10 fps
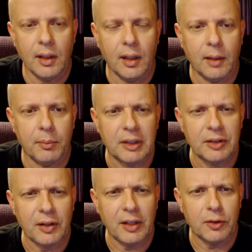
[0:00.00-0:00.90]
um,
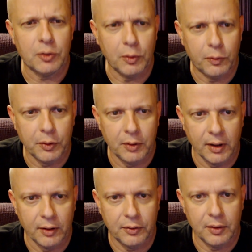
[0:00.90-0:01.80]
because I think it's good for you
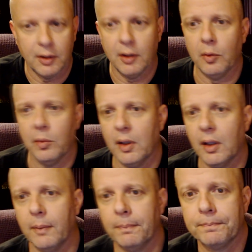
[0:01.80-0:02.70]
guys to know.
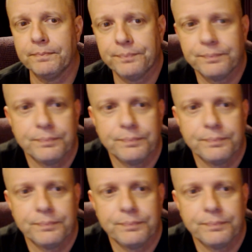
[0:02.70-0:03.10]
Um,